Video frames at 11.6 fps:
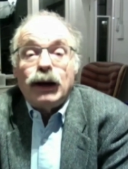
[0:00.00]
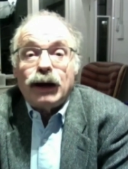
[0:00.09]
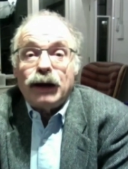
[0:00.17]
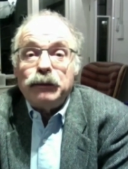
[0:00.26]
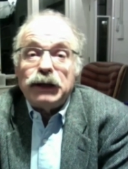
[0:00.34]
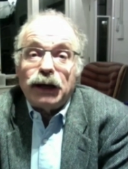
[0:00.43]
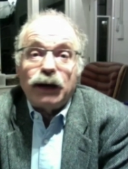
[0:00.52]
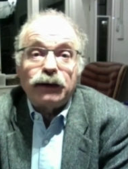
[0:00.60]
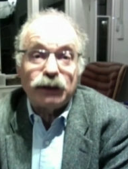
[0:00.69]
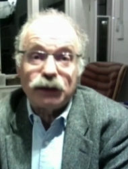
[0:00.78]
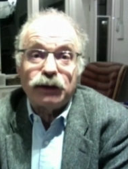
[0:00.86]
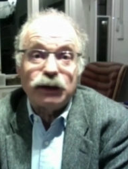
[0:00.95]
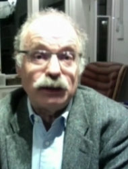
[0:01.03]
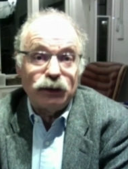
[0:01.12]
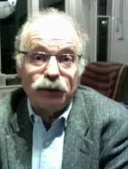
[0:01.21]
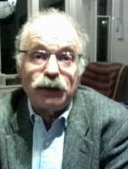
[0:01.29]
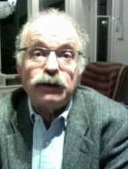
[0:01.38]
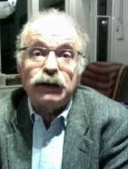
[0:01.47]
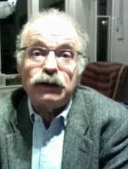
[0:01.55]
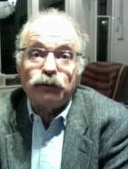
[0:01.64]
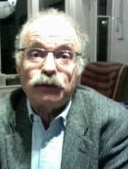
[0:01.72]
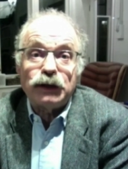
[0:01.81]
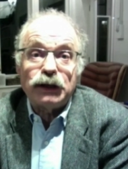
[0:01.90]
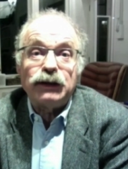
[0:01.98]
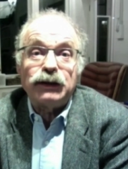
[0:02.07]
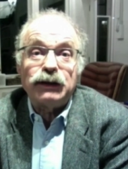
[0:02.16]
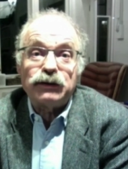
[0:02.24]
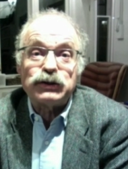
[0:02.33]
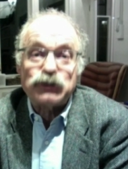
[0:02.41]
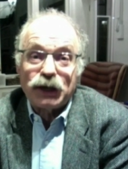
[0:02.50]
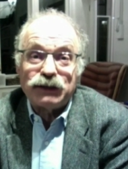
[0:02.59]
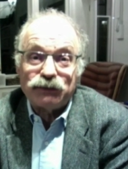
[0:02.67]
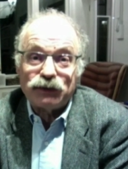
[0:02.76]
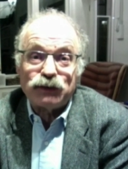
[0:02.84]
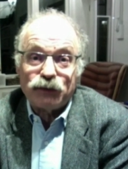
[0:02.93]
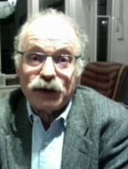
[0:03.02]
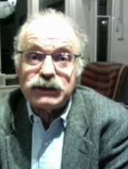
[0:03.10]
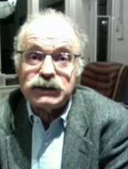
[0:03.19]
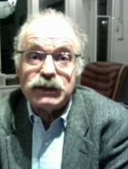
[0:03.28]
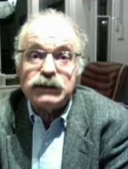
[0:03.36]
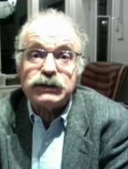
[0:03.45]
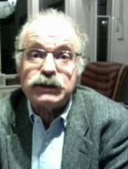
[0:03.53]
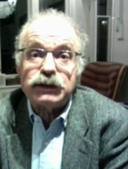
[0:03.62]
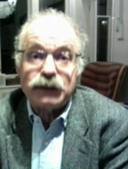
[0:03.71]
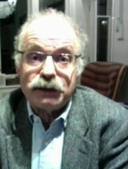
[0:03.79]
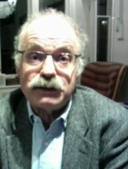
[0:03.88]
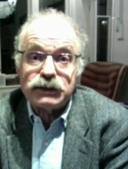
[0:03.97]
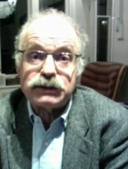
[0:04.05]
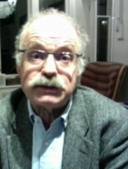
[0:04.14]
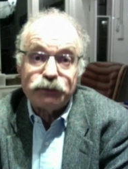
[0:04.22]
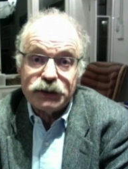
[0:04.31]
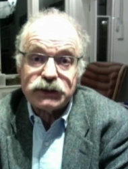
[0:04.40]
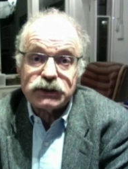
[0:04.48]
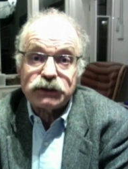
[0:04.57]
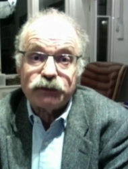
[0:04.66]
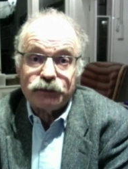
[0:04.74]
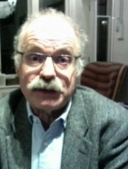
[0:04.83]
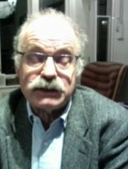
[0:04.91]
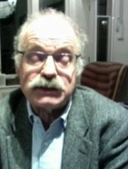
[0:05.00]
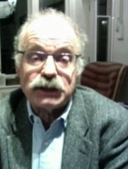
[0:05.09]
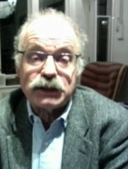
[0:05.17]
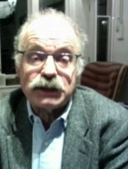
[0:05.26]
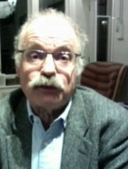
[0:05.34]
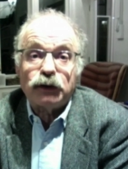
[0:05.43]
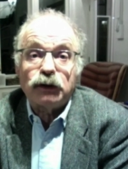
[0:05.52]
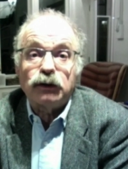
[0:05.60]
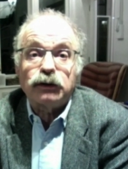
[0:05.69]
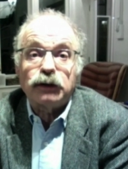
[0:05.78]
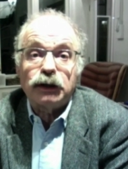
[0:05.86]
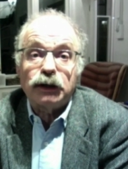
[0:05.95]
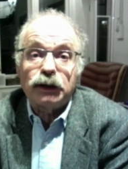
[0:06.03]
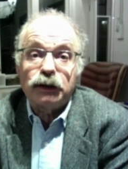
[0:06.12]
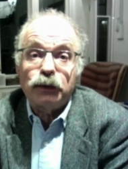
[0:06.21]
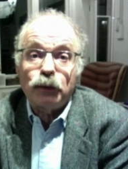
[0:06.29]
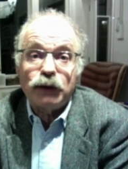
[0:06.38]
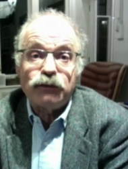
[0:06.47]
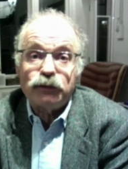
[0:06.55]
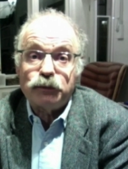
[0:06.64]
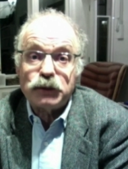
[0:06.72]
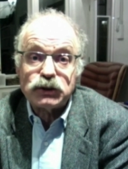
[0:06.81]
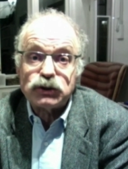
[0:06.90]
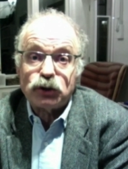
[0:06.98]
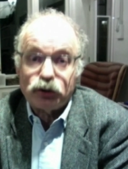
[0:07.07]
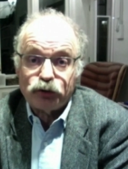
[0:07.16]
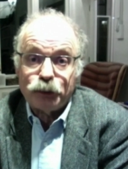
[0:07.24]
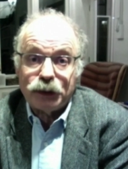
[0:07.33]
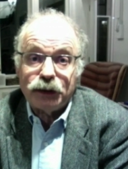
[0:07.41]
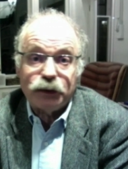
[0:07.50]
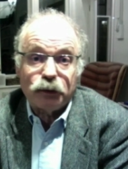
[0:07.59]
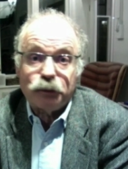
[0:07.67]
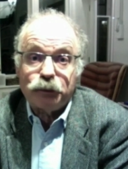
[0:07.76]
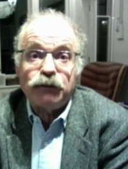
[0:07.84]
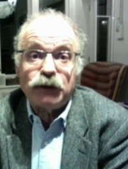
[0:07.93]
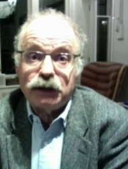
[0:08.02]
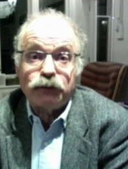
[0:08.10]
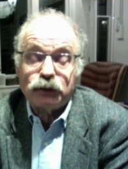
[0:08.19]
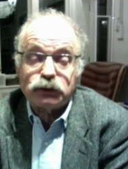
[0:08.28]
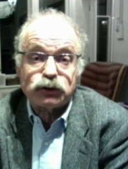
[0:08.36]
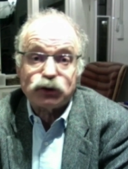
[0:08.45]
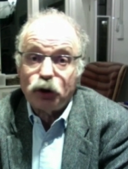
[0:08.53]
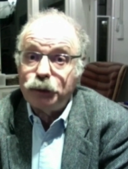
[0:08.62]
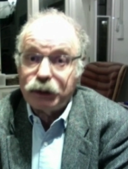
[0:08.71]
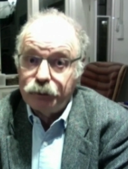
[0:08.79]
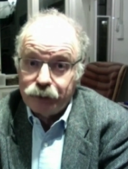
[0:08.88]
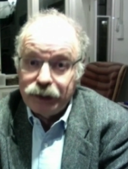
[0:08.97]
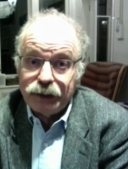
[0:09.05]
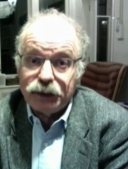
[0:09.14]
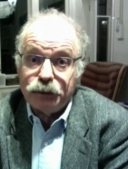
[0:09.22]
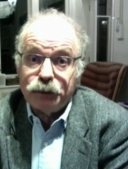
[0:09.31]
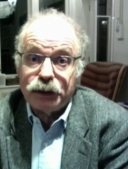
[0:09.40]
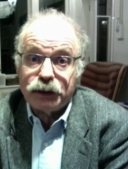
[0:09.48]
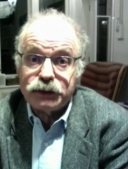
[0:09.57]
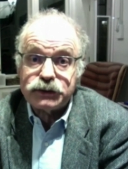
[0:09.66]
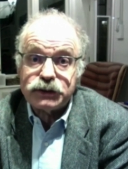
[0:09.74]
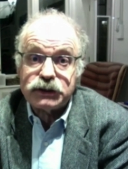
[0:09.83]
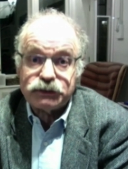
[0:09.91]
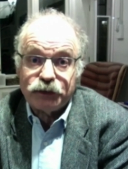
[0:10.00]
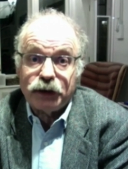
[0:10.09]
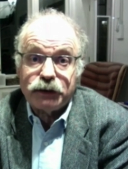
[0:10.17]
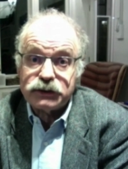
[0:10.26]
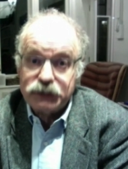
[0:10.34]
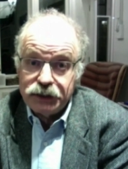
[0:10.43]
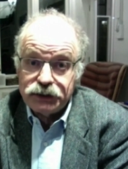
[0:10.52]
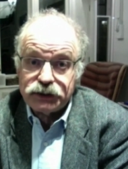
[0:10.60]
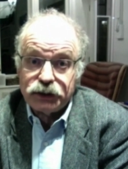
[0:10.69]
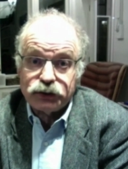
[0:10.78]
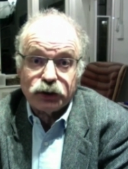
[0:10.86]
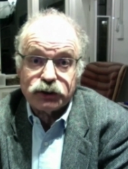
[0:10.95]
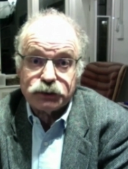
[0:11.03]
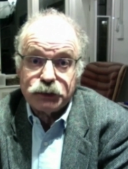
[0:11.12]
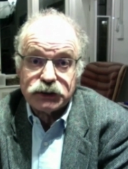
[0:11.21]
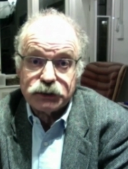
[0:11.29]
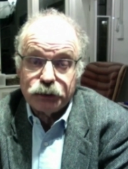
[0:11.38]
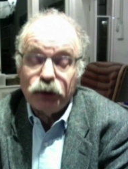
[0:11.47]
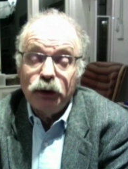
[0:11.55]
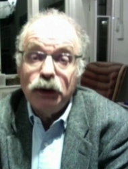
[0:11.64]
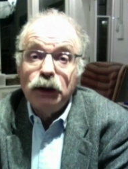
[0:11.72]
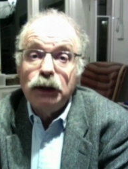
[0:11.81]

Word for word: Well, I mean, I think the, you know, the, the, the, the scientific advice is that there is the risk of a very significant uh, wave of admissions to hospital. It would be very difficult to stop it completely because this virus is so transmissible.